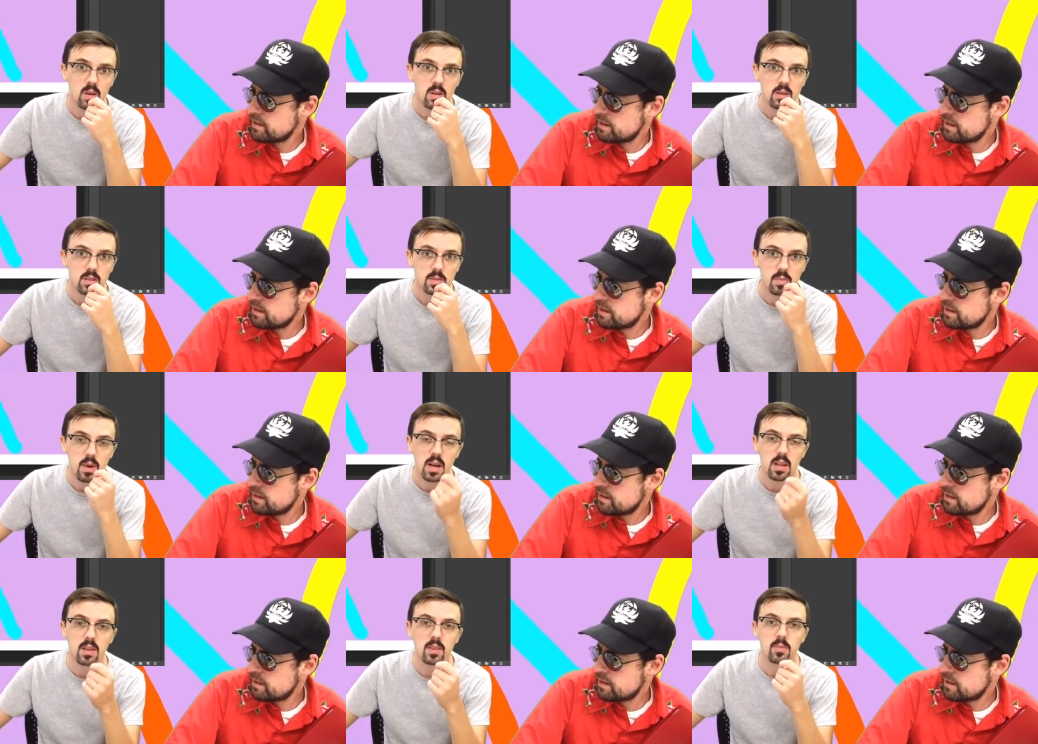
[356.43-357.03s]

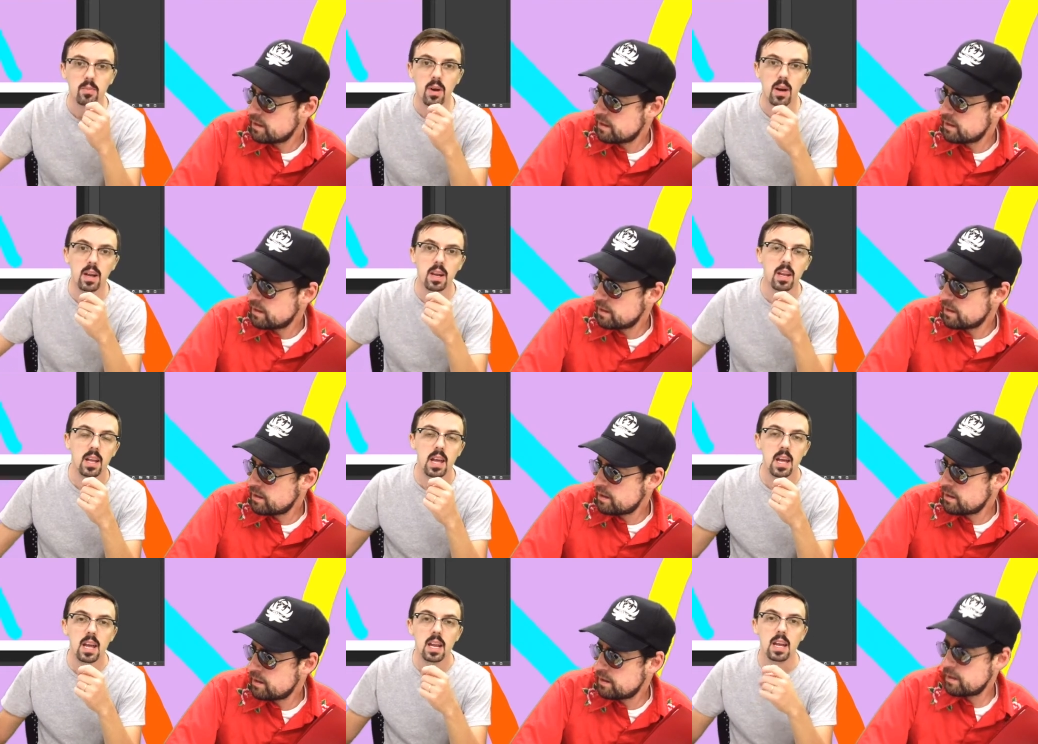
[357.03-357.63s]
Speaker 1: Spotless Mind.
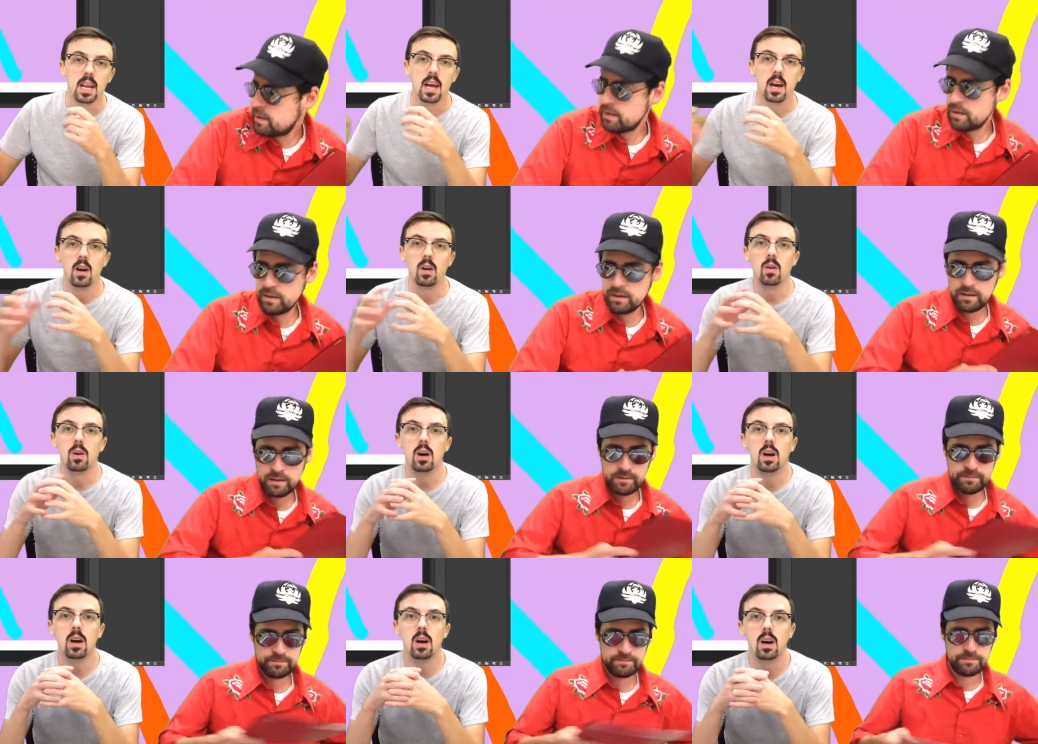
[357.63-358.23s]

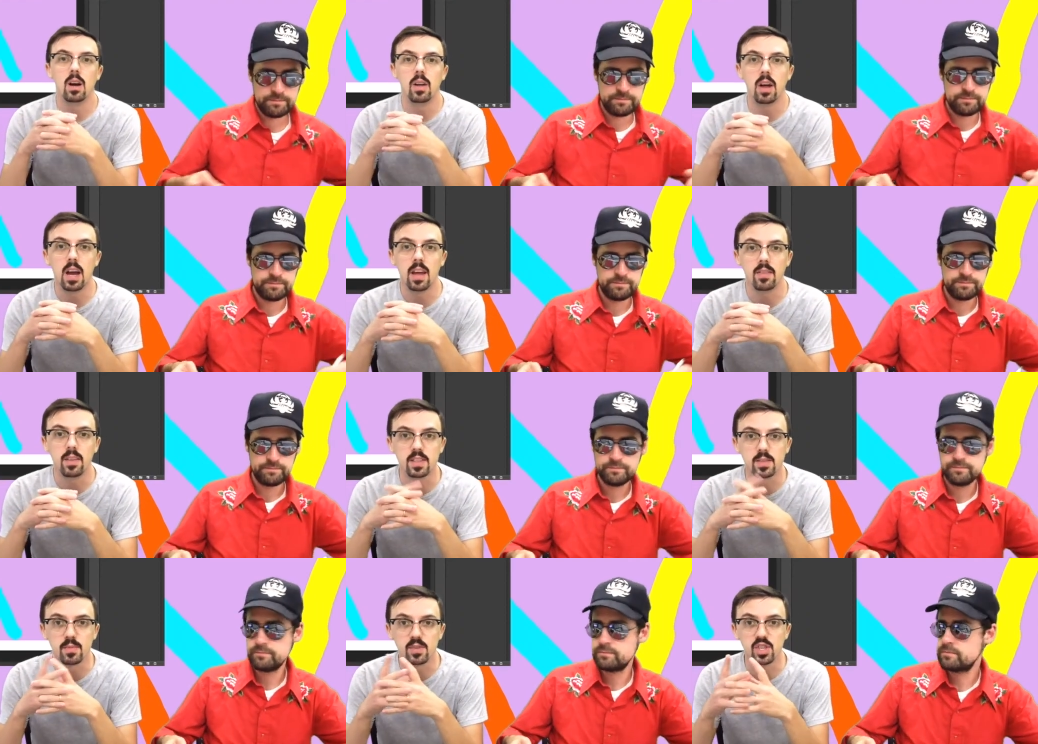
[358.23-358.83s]
Now, uh, I had
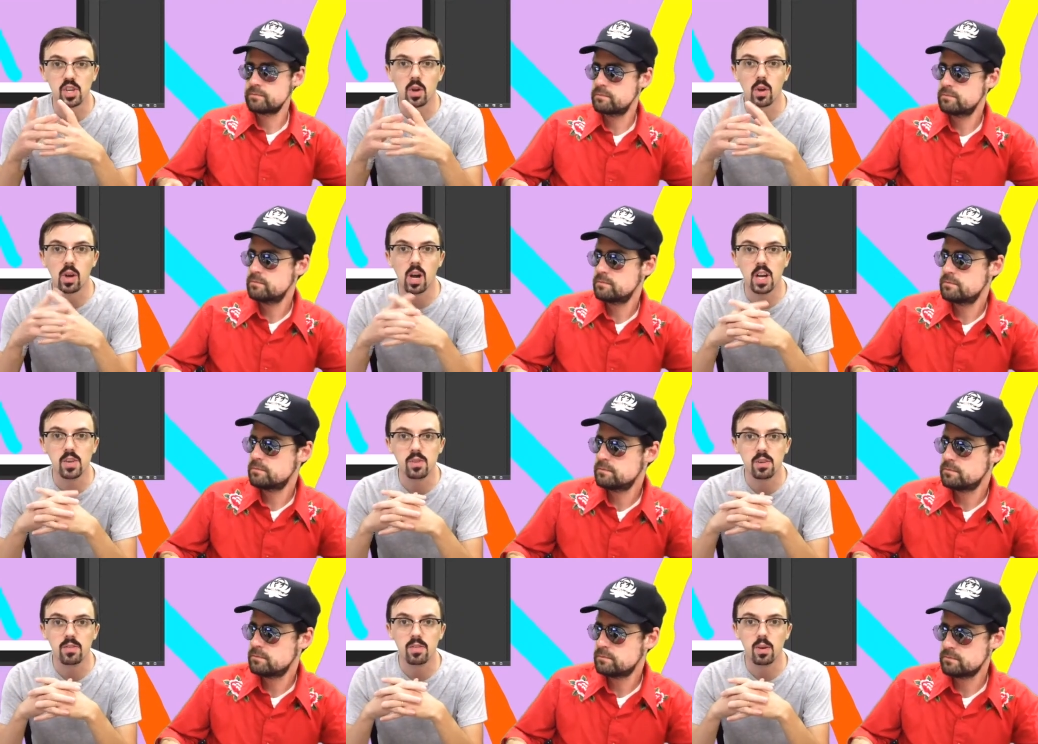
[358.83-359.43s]
this Michel
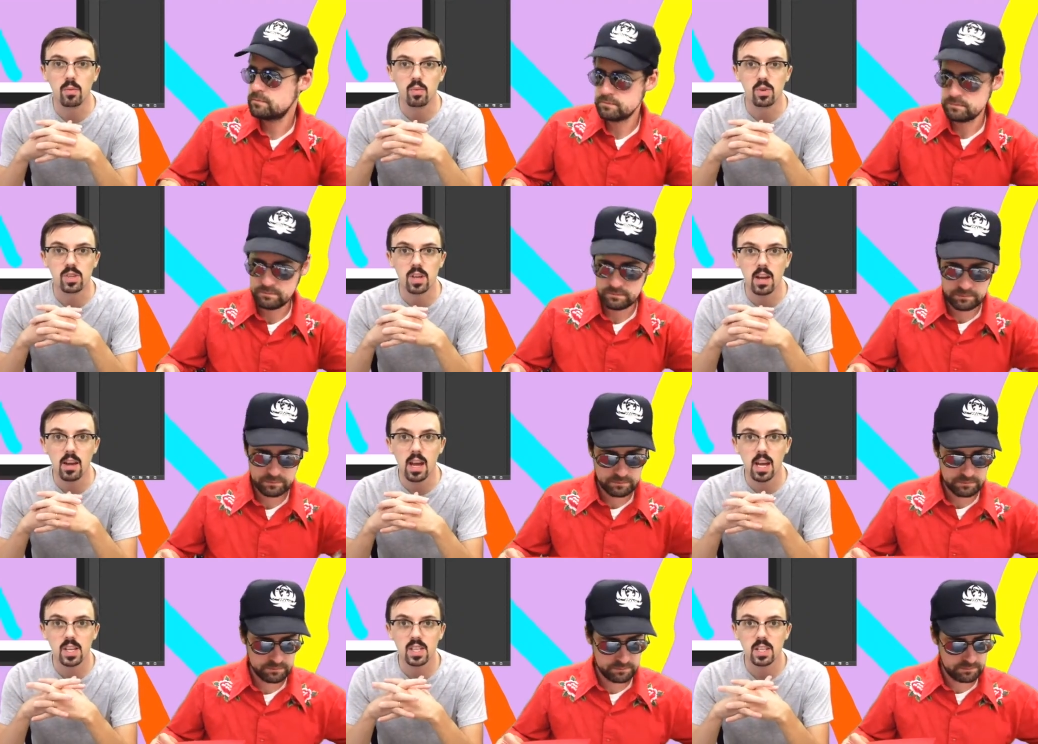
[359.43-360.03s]
Gondry film, which I
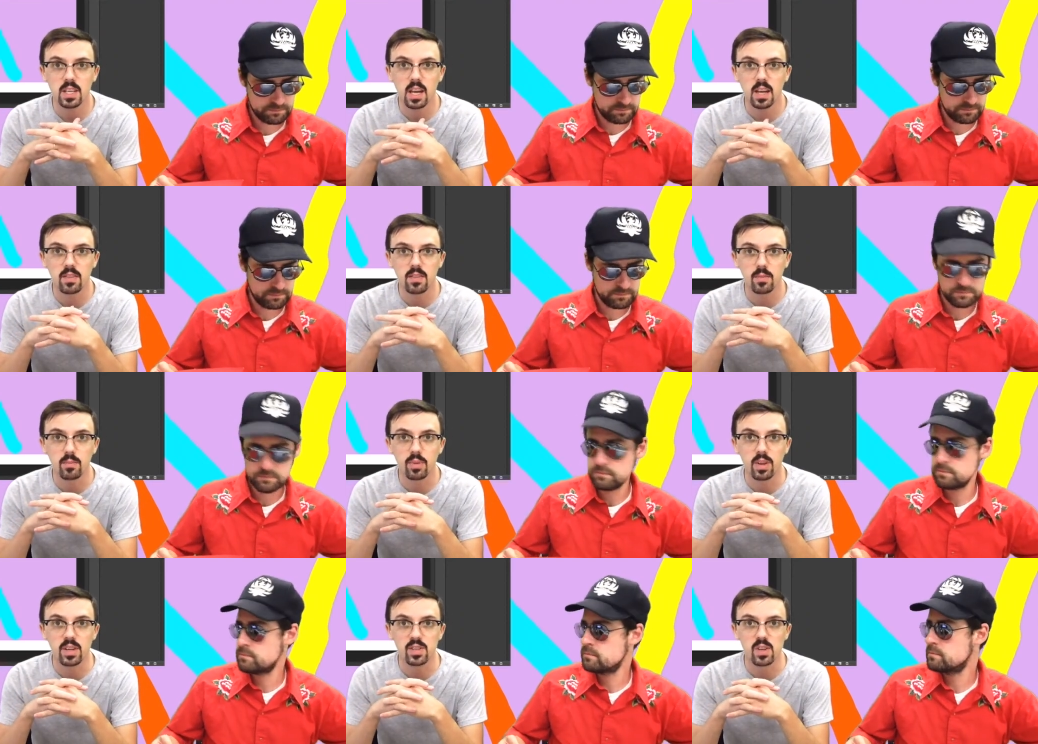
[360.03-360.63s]
actually got the
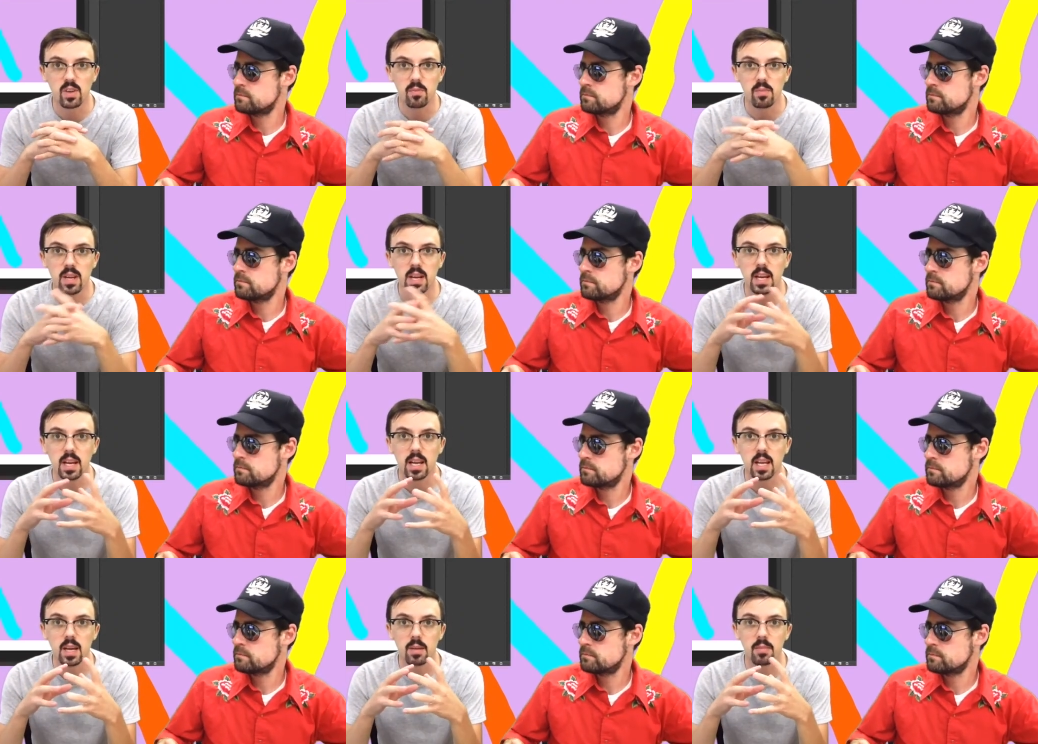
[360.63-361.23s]
pleasure of
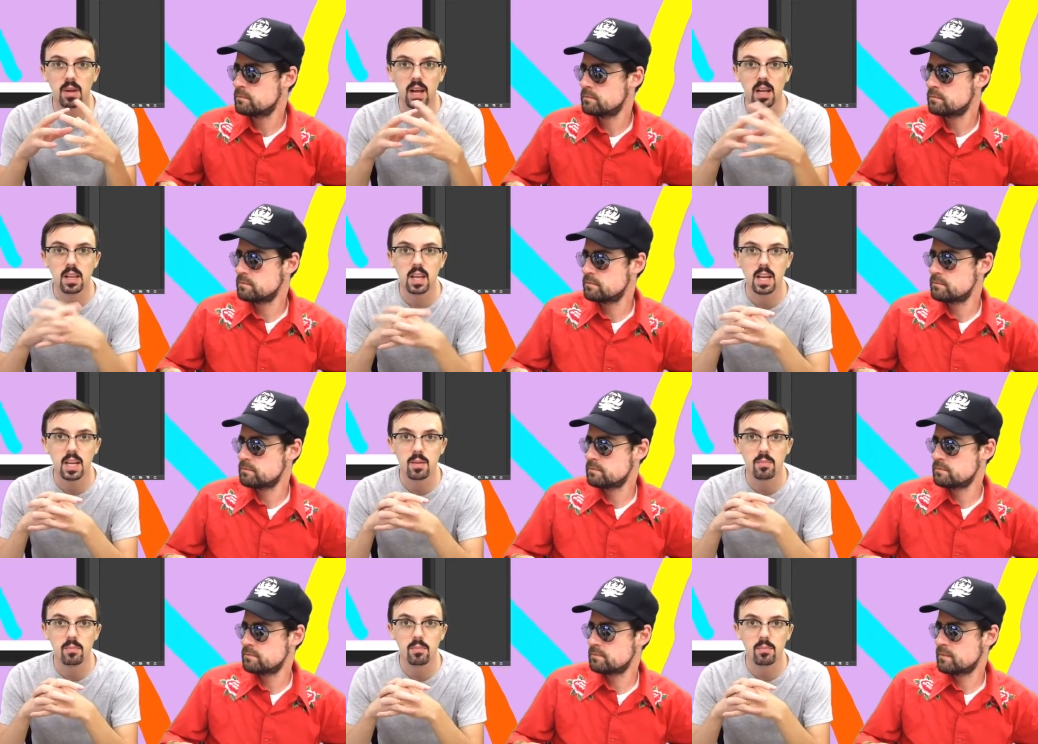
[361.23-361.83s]
meeting him, and I
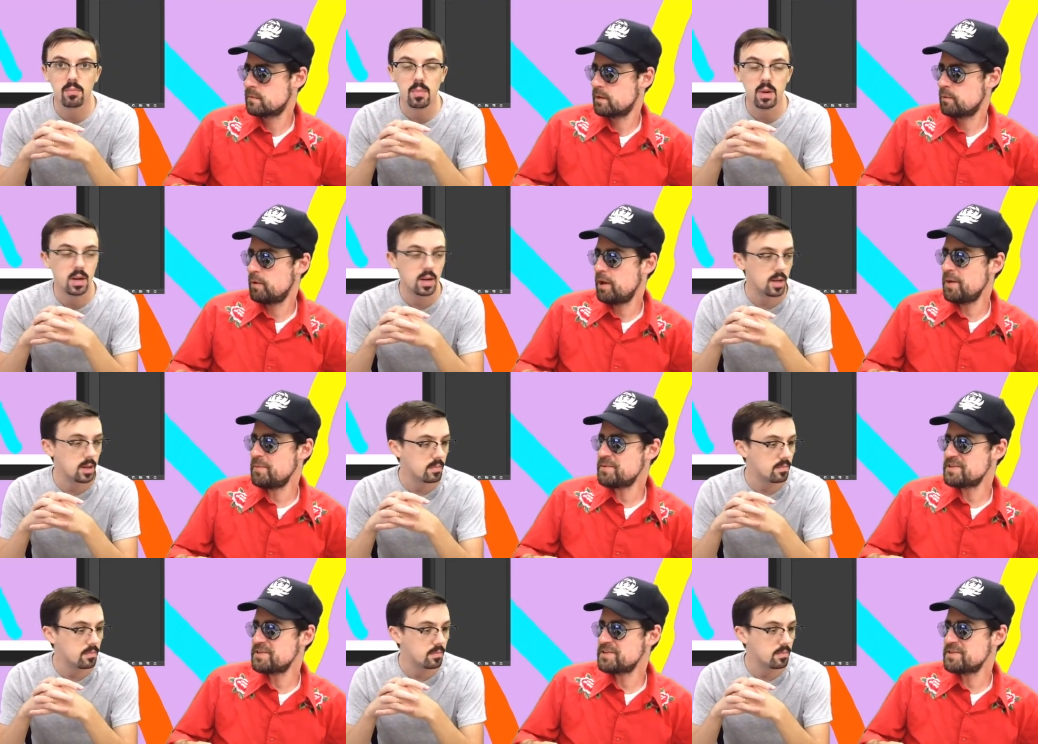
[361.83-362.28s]
let him. Um, hey,